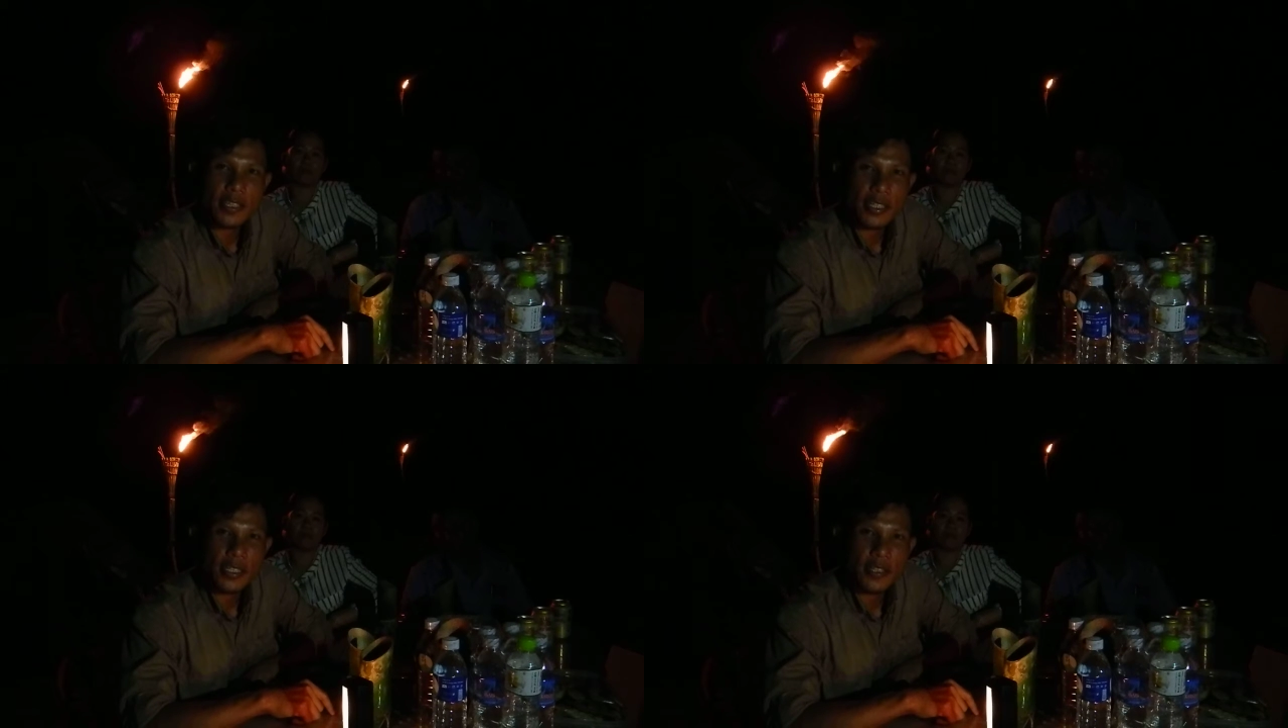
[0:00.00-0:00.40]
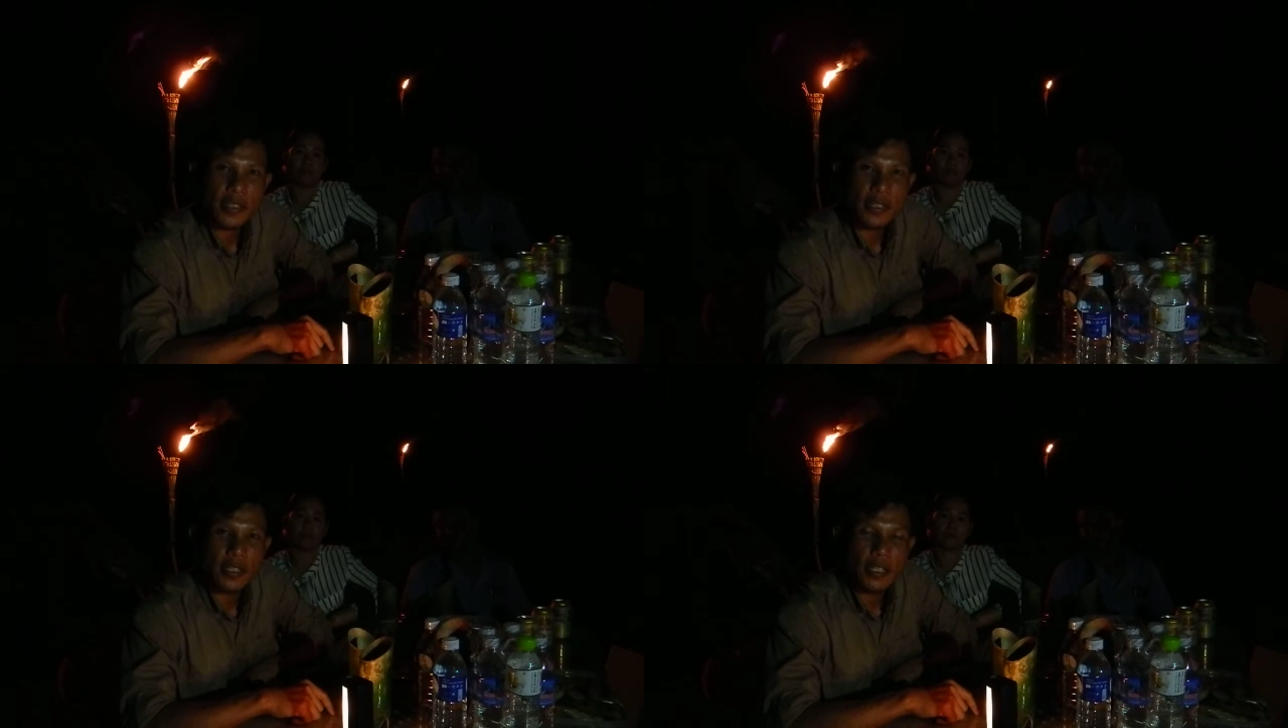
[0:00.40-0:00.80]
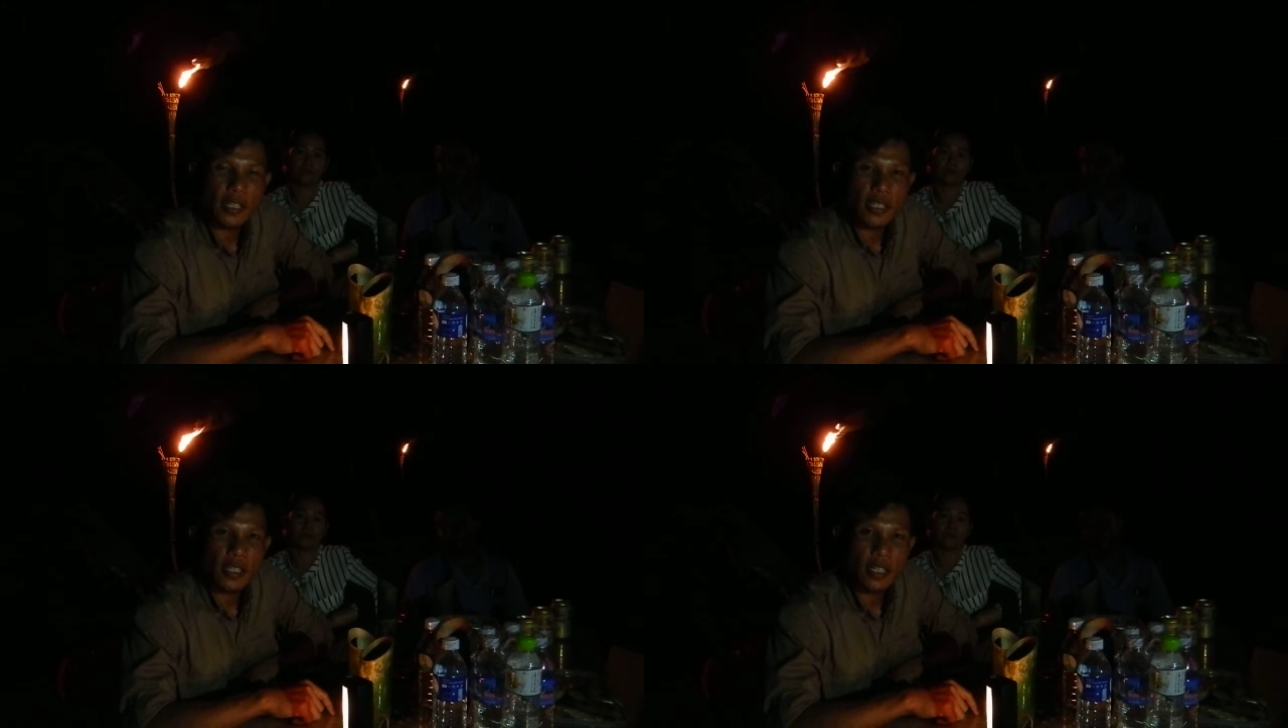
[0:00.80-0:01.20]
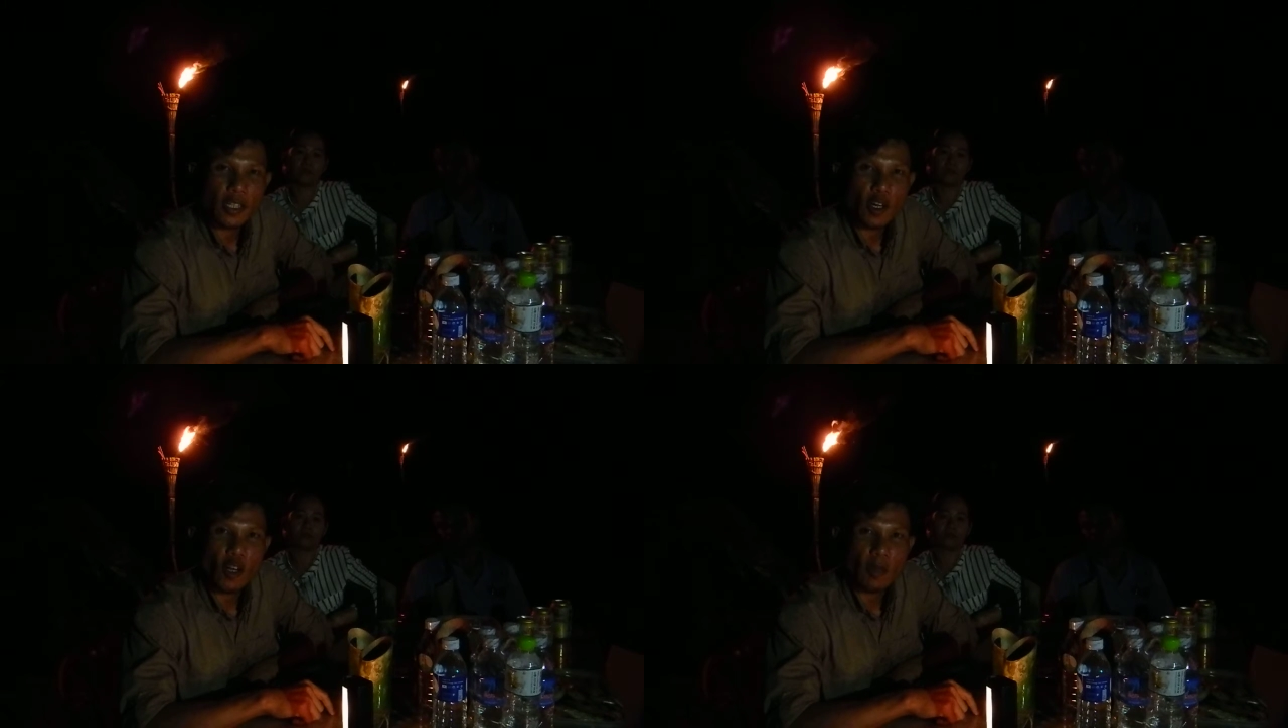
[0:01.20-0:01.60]
is
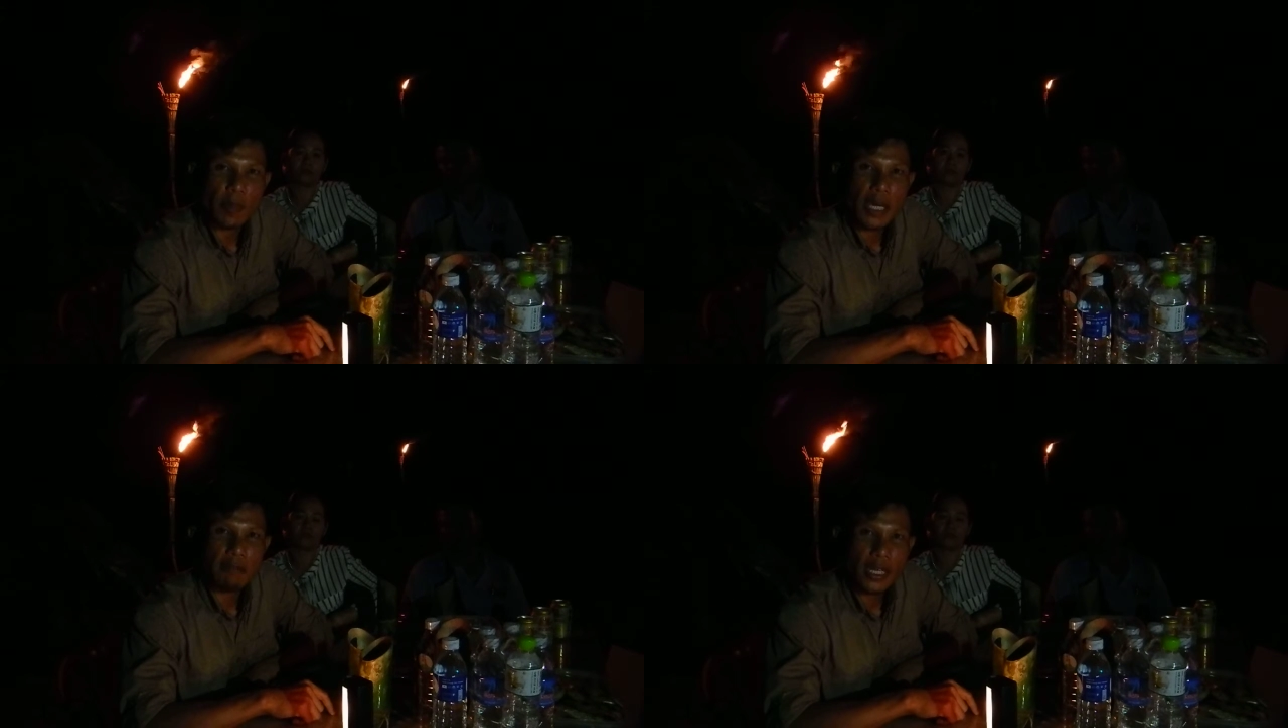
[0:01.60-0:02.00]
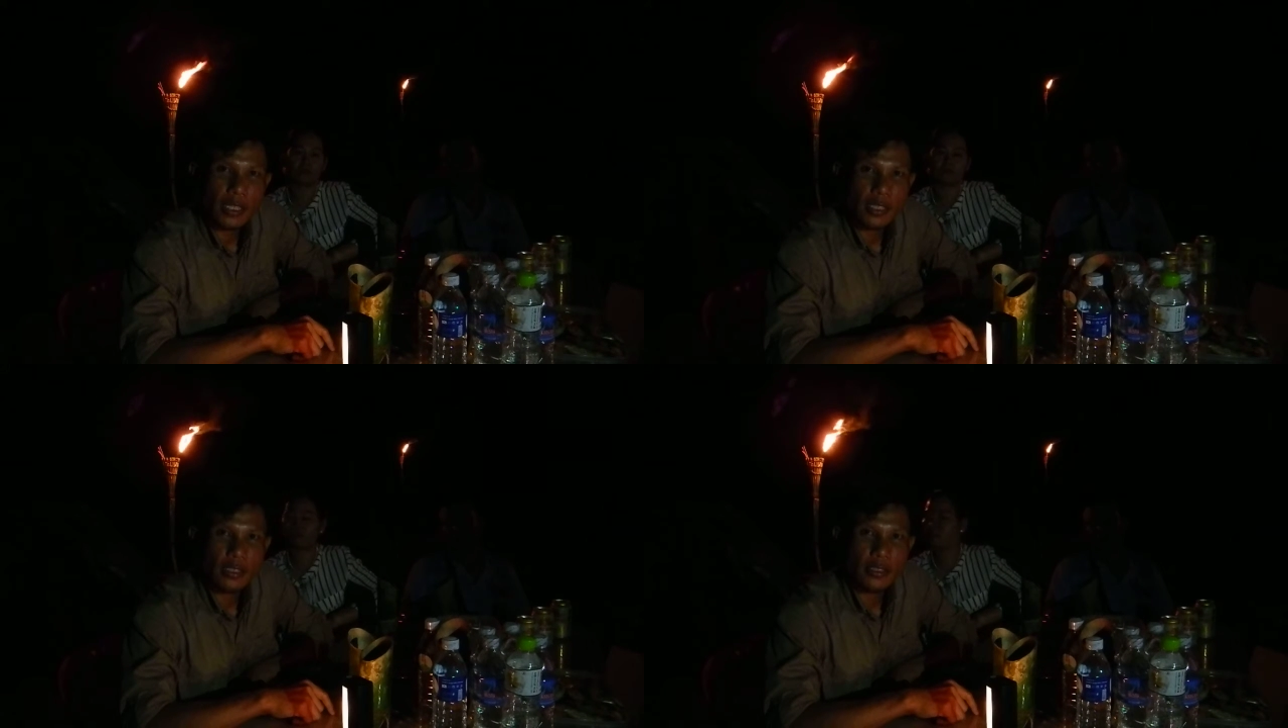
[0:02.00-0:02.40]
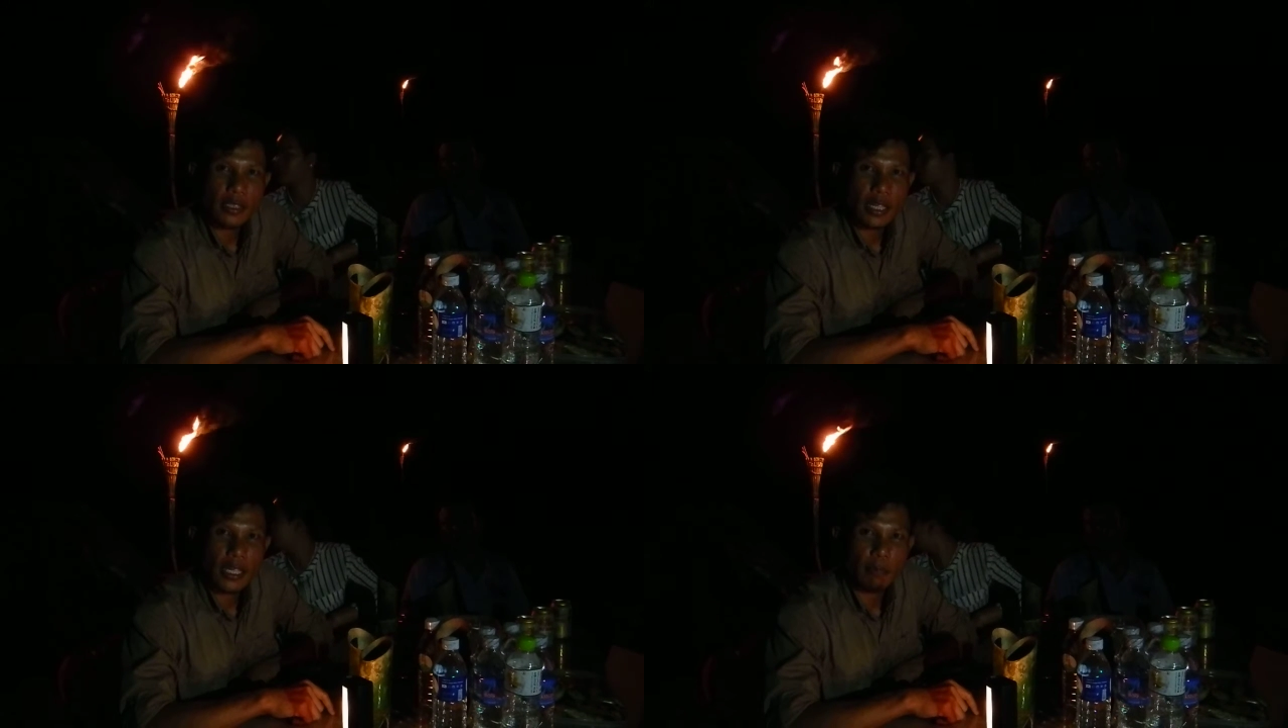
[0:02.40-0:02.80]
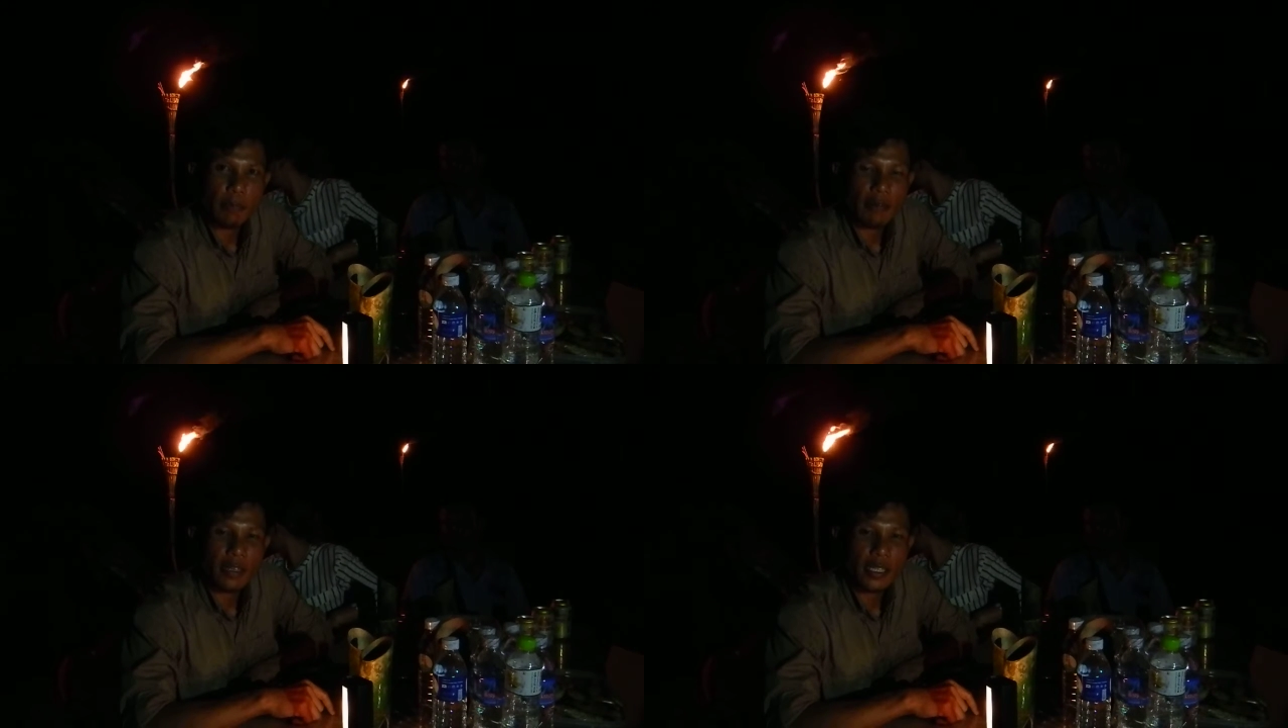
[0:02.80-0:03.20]
called Pearaing, and
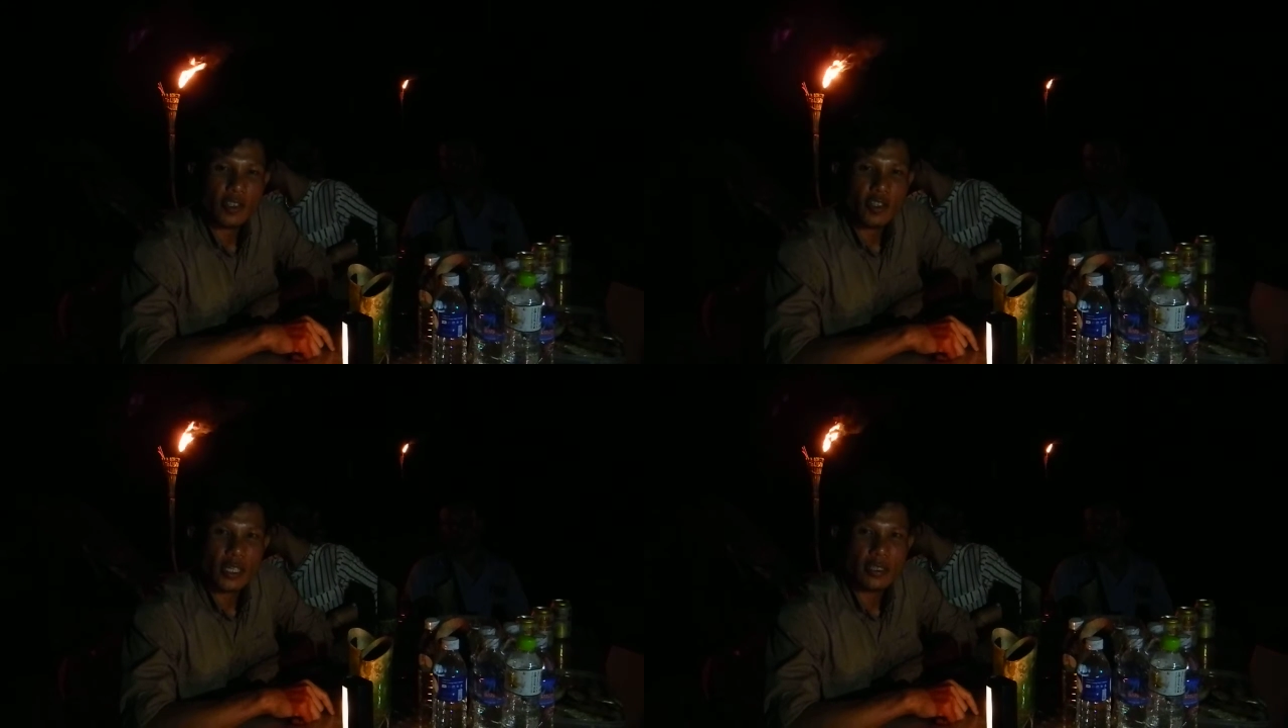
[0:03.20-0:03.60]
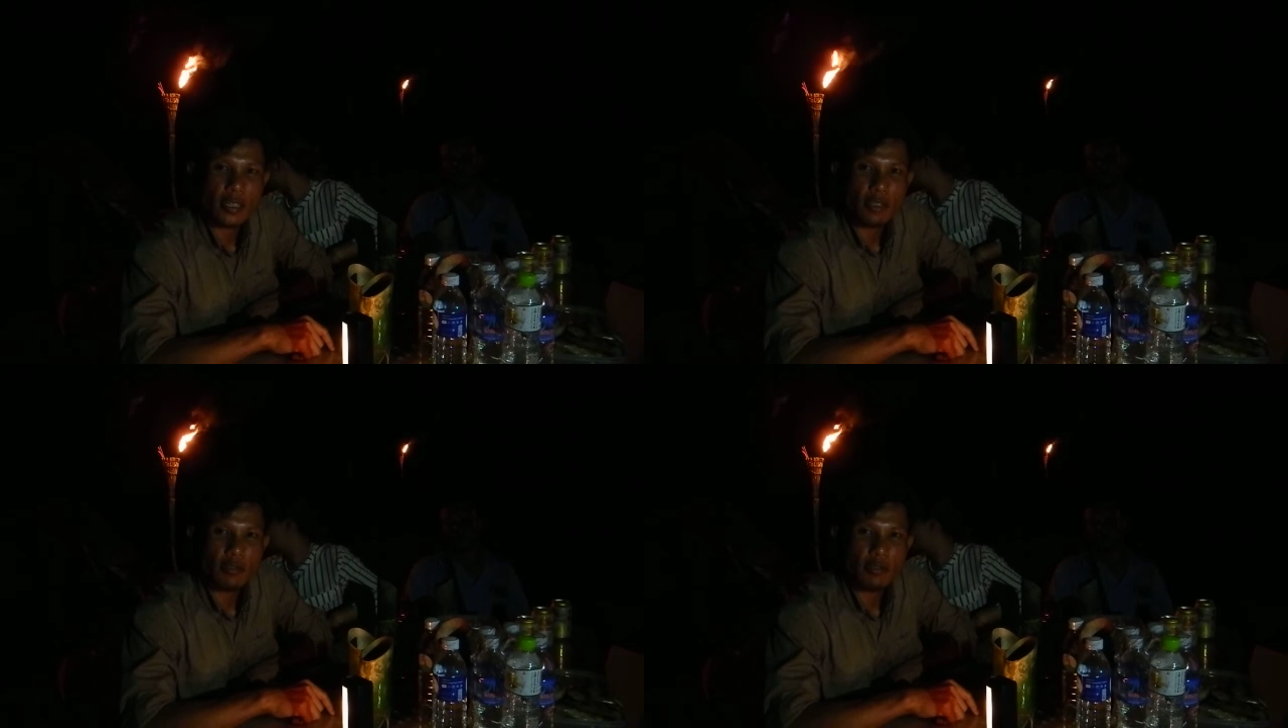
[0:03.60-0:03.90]
Pearaing is just a new